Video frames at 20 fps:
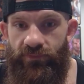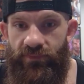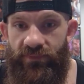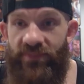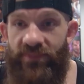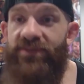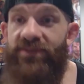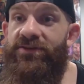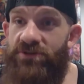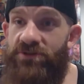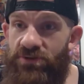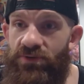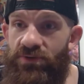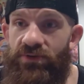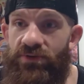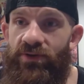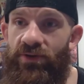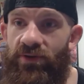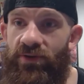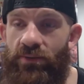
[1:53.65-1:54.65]
Sure,
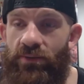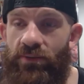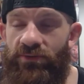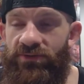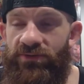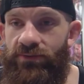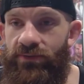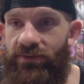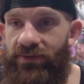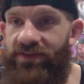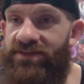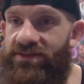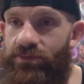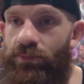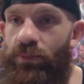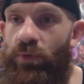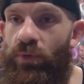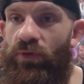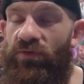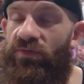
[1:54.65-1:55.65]
and you're able to at least
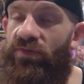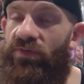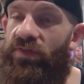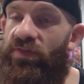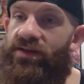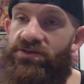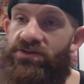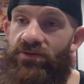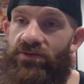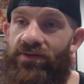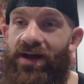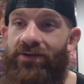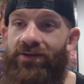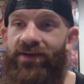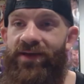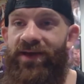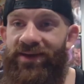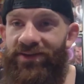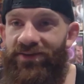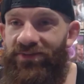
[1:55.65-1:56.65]
move things around and
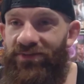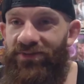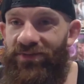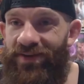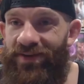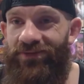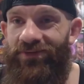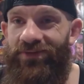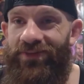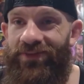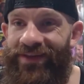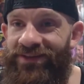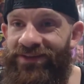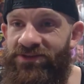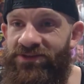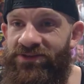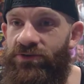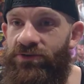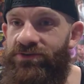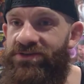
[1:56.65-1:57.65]
kind of fit everything in.
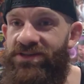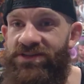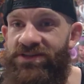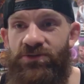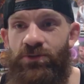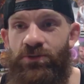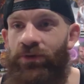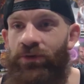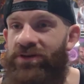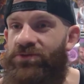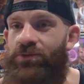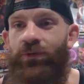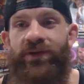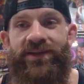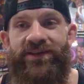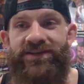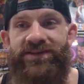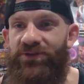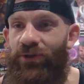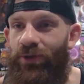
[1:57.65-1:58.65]
So, see, 2020
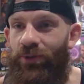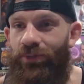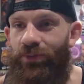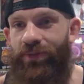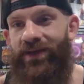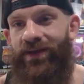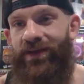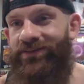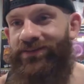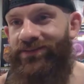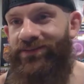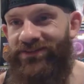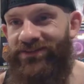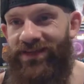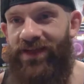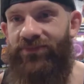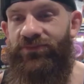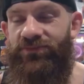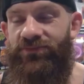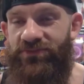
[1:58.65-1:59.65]
isn't all bad. It does
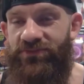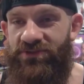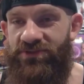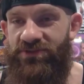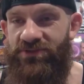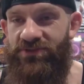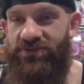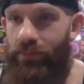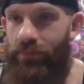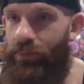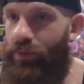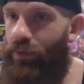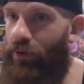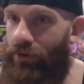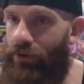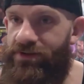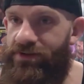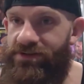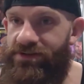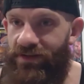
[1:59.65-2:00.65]
have some
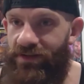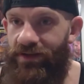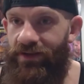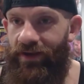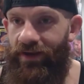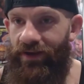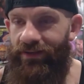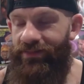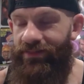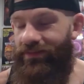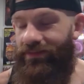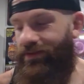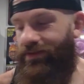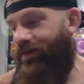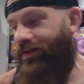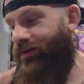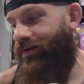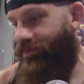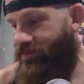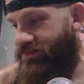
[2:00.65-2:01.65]
perks, I think I
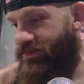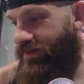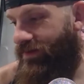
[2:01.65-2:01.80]
could say.